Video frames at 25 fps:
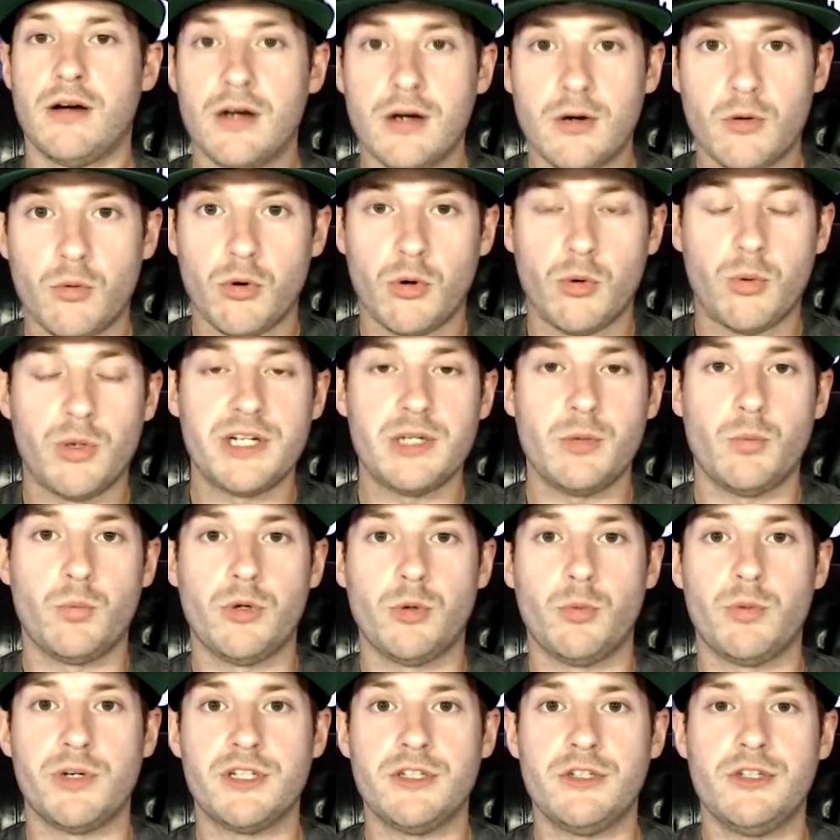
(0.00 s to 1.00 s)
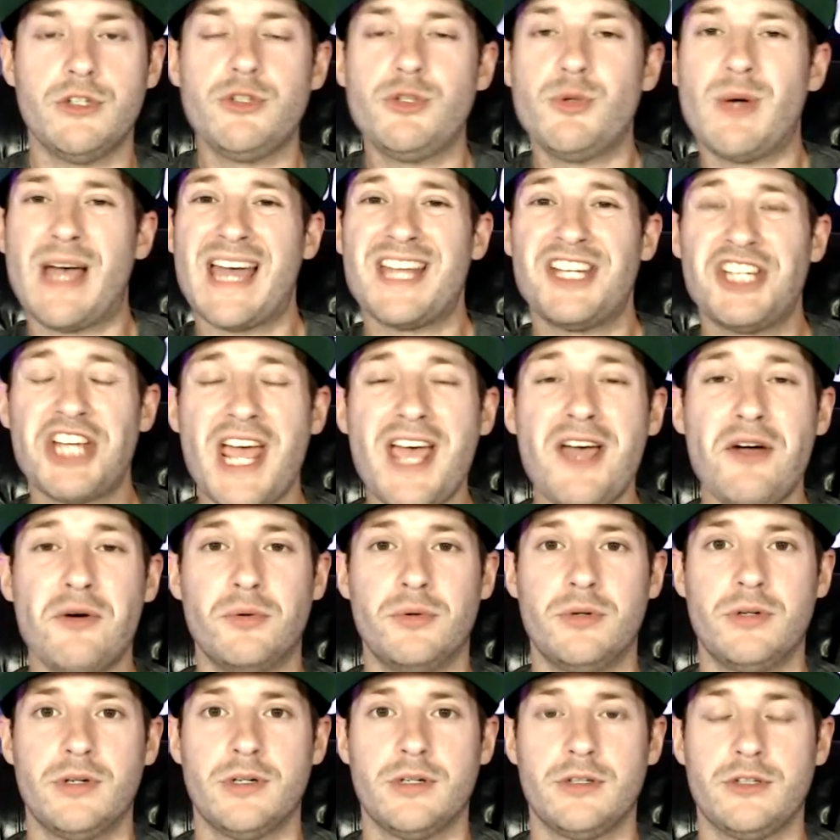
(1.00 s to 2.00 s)
Well, what do? You hedge out.
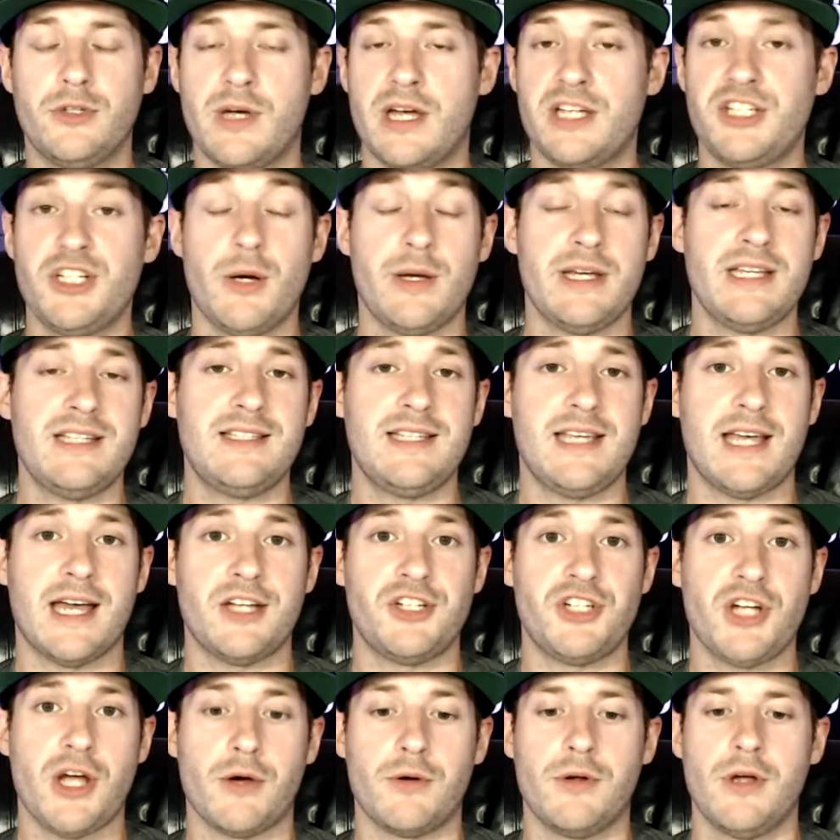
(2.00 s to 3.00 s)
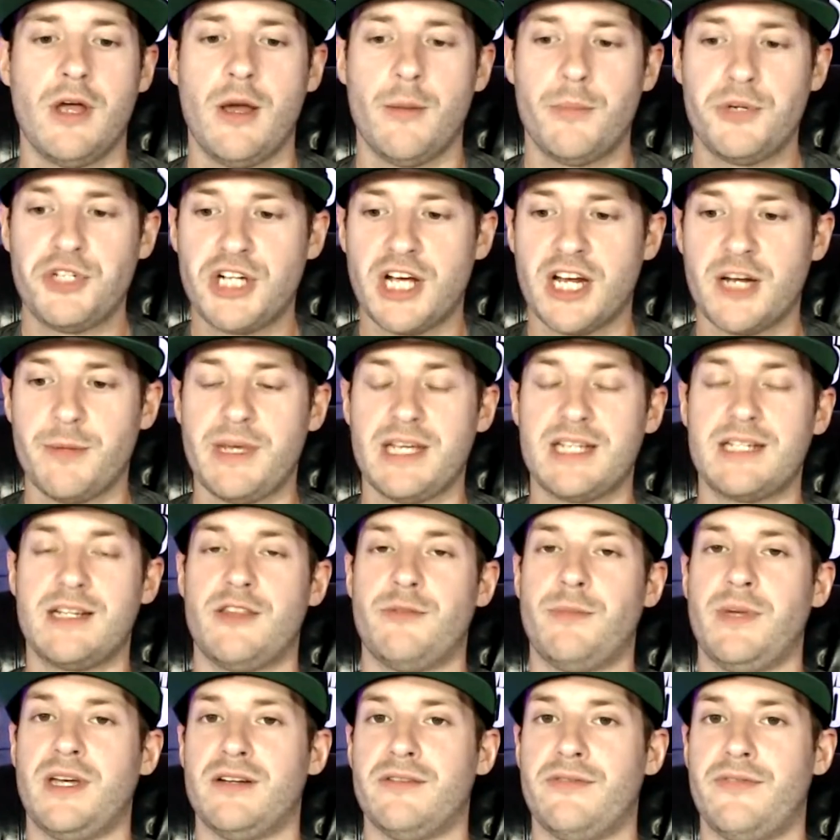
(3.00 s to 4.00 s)
You hedge out, easy hedge out. But you got to make it to the
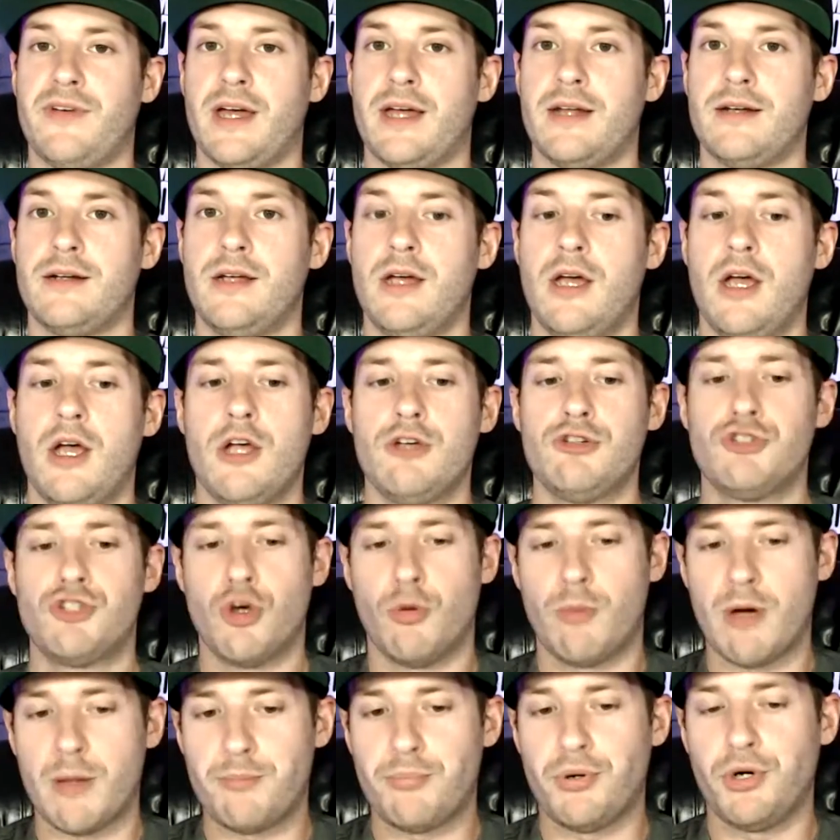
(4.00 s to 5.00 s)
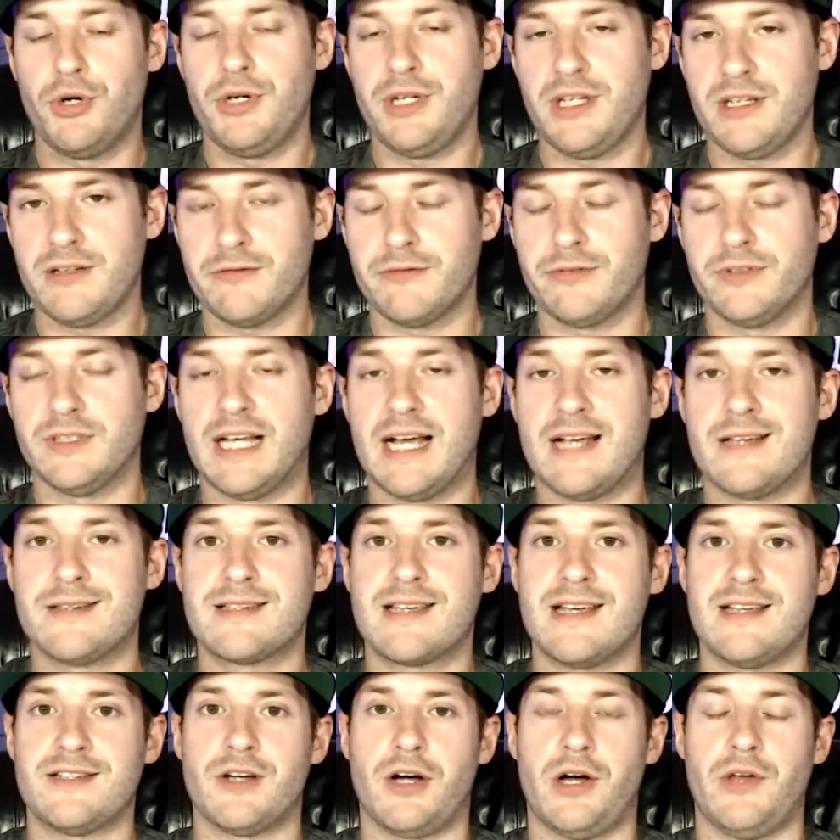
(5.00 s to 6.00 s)
main event. So by putting
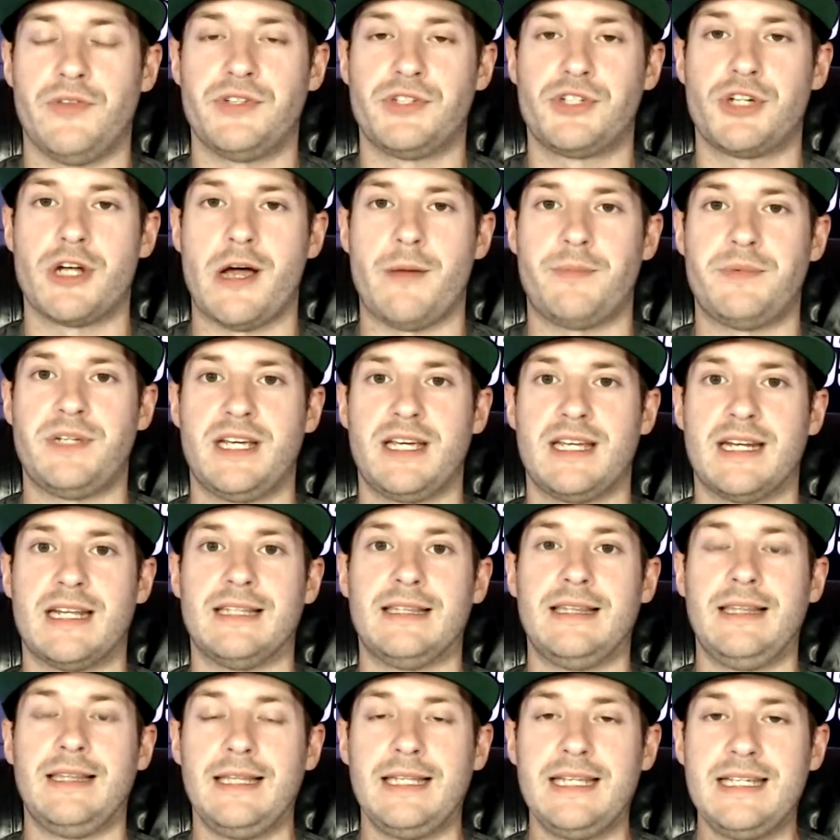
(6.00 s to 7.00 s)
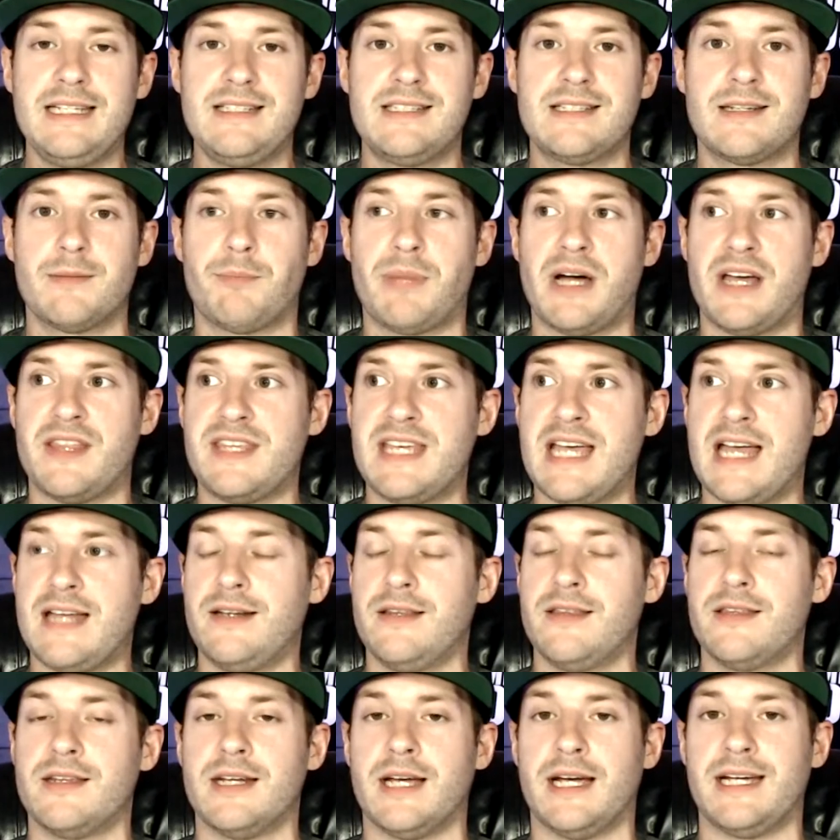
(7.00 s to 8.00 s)
Velasquez on this top ticket, at least by the end of
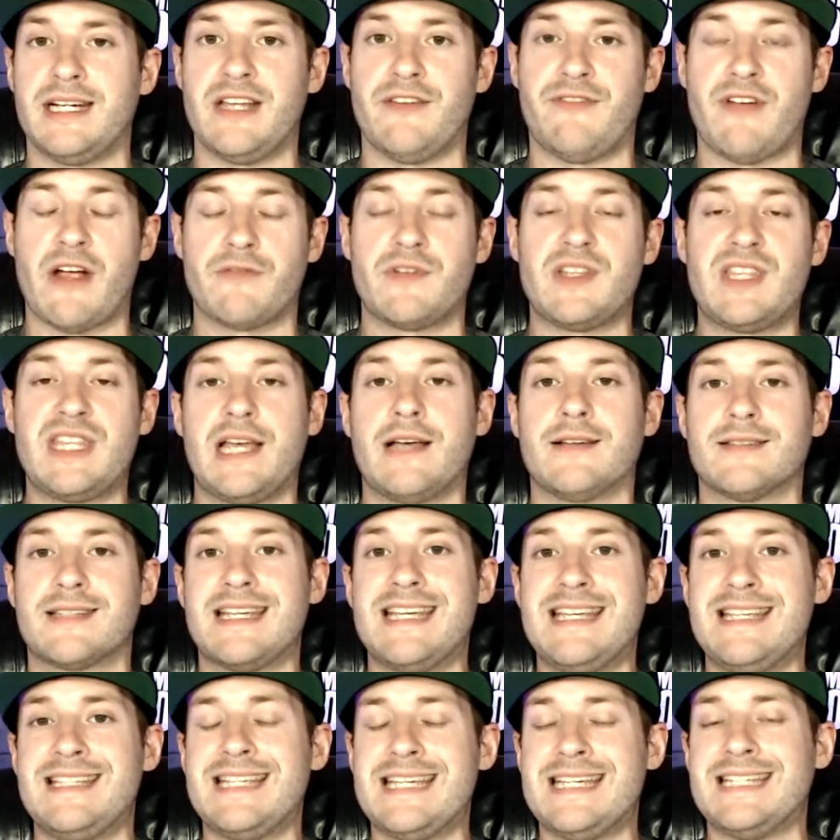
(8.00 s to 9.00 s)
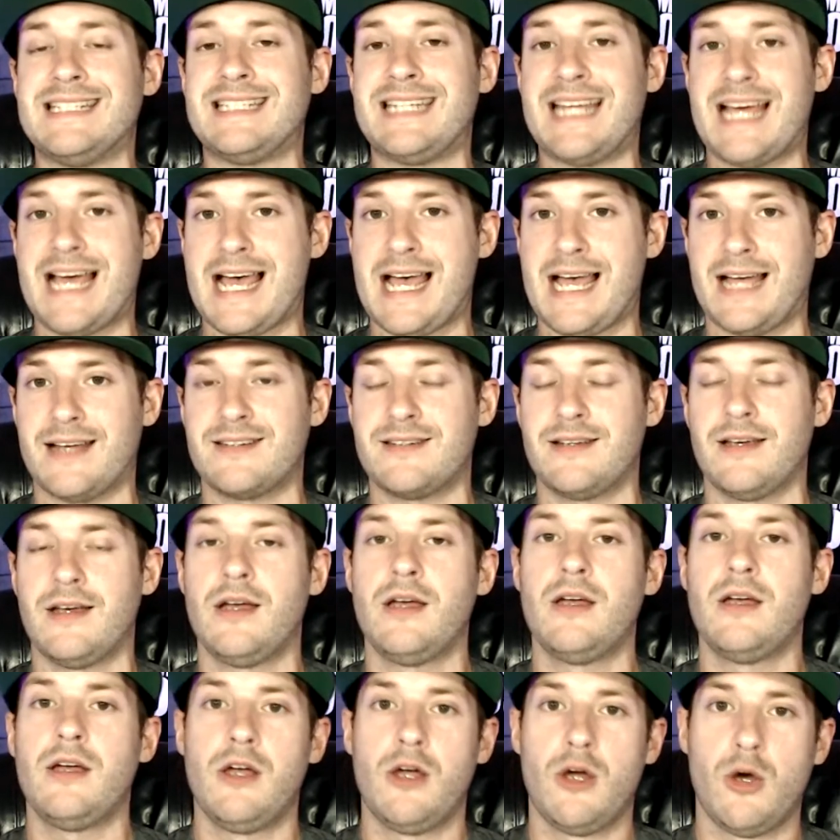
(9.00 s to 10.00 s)
the night, if everything else is intact,
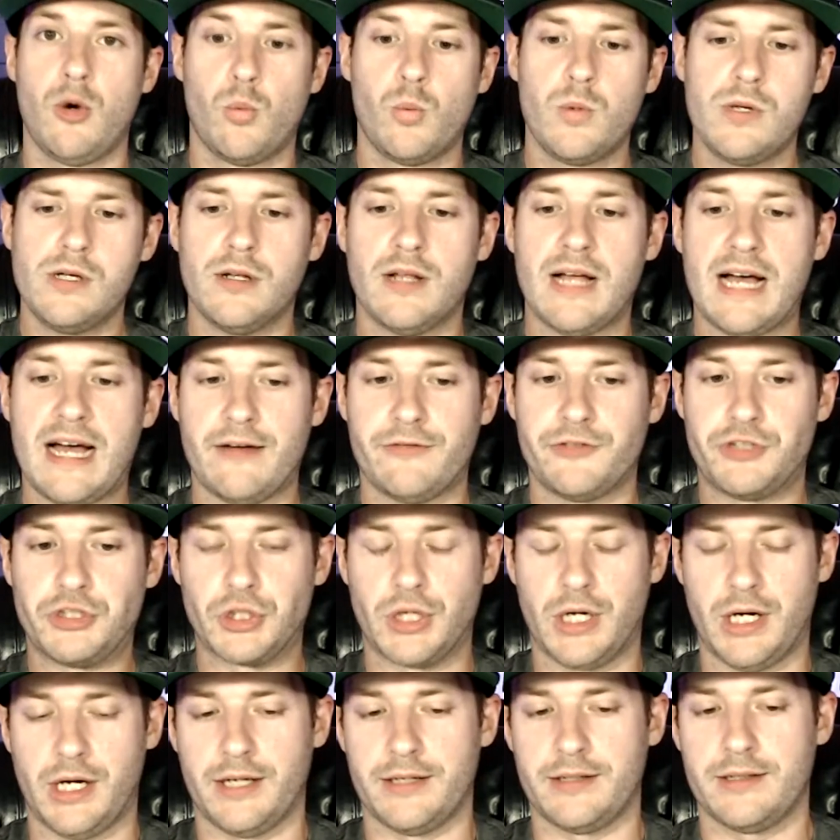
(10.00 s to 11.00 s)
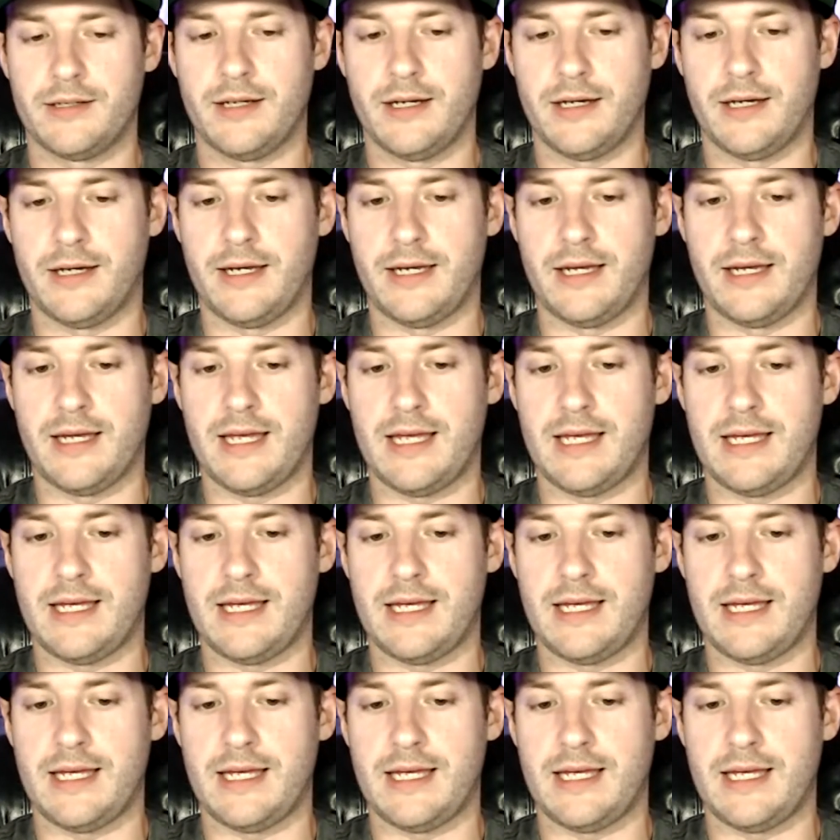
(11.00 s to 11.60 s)
we'll have drawn a